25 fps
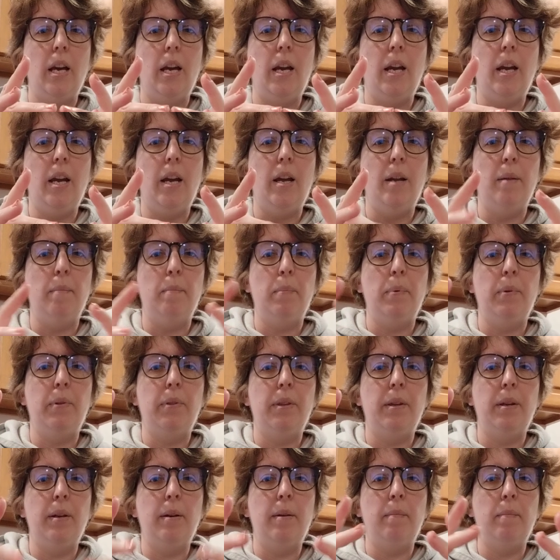and
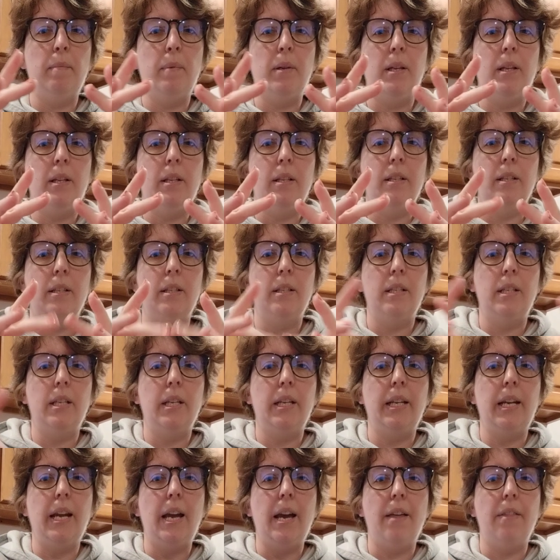put them
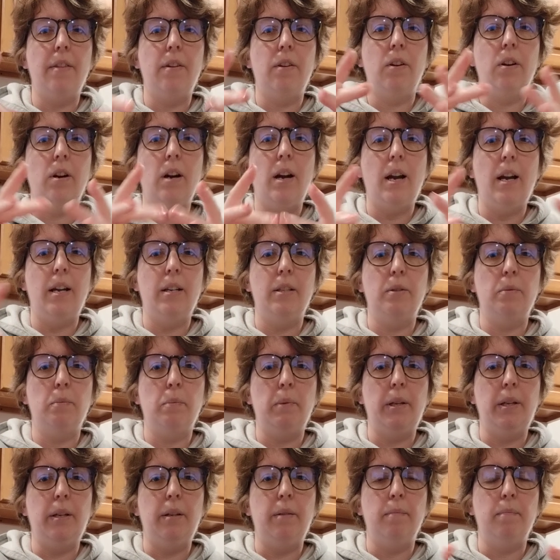together as
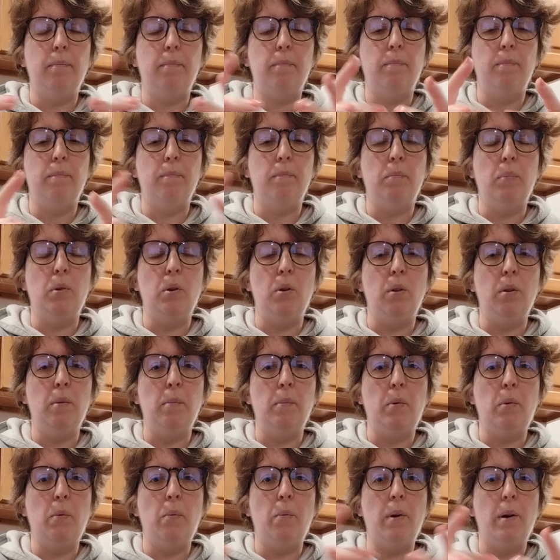we
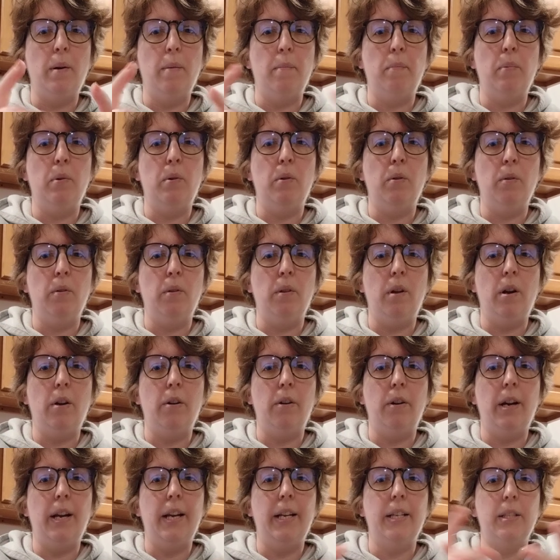pull
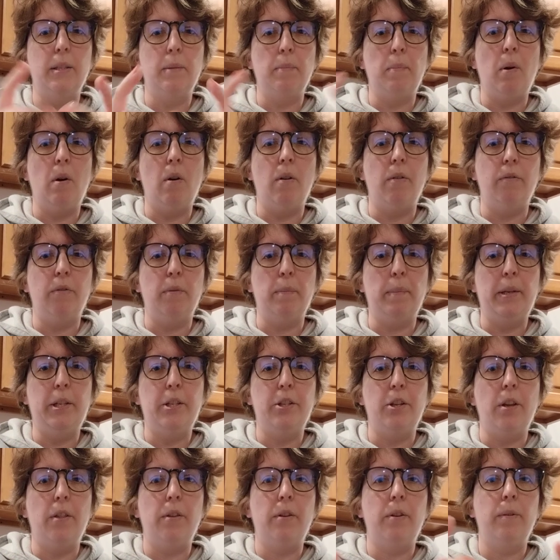our hands apart from
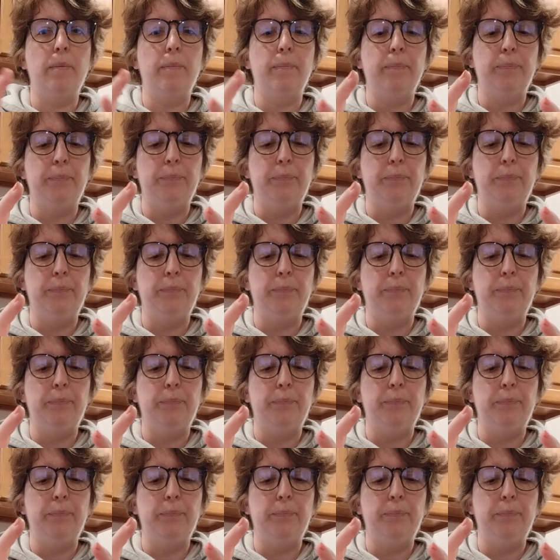each other.